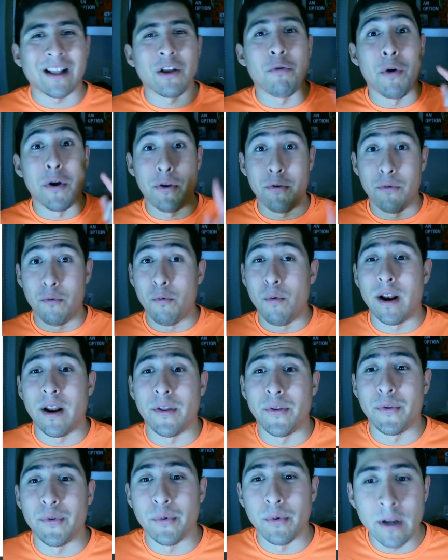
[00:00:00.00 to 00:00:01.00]
what you want to
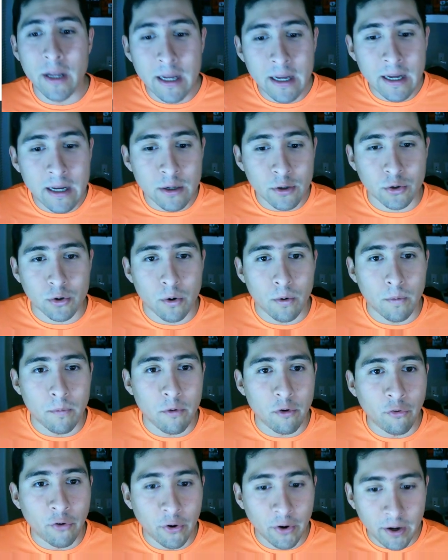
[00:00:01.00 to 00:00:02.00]
do. So
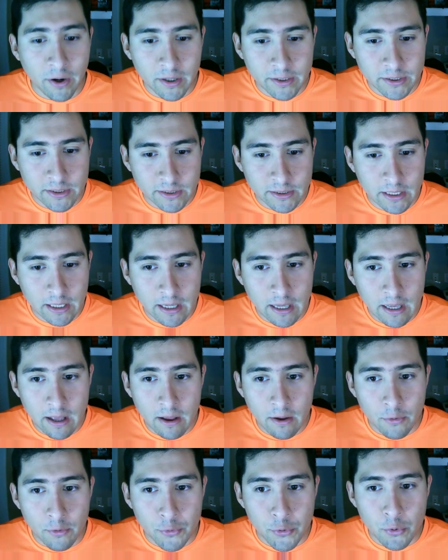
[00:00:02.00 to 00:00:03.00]
first,
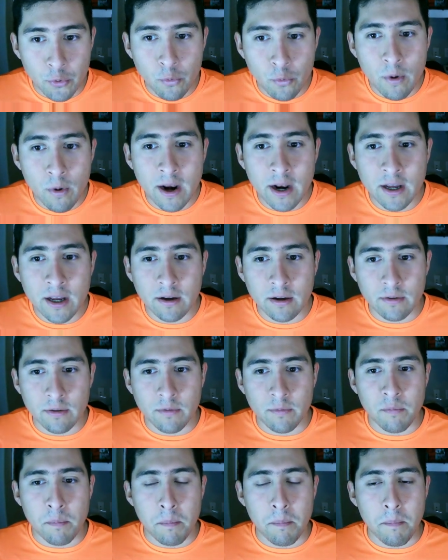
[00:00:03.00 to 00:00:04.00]
you want to
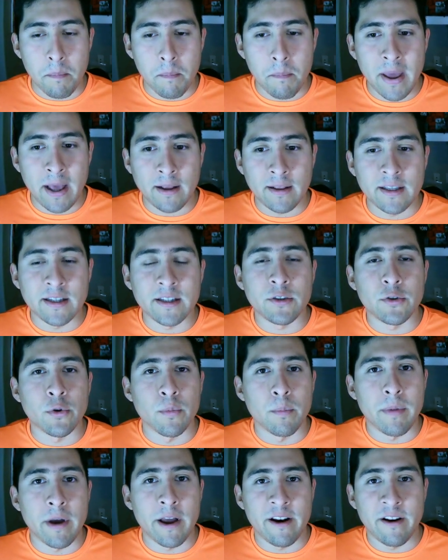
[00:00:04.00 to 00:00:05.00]
make this your
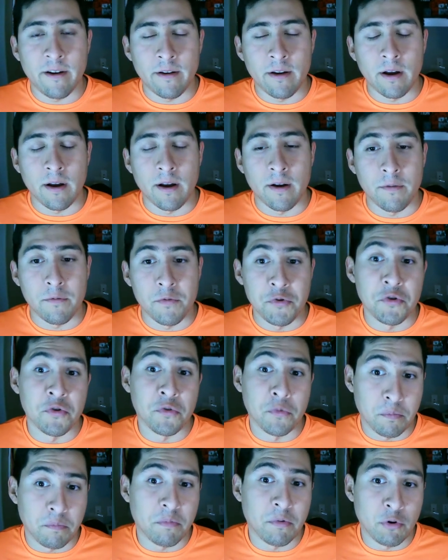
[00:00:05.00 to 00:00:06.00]
better, uh, your
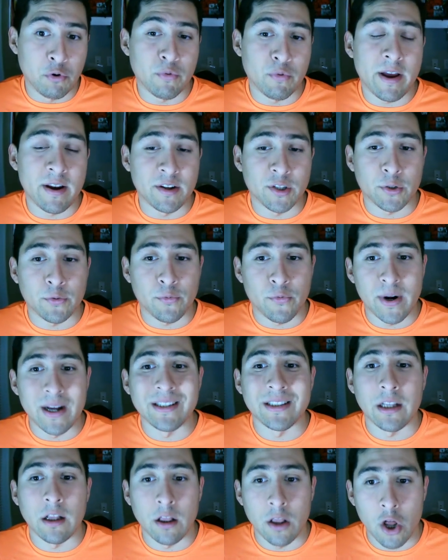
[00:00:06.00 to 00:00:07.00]
greatest friend,
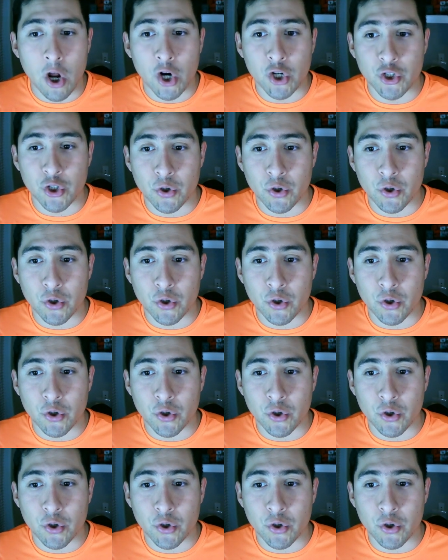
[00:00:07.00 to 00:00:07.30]
large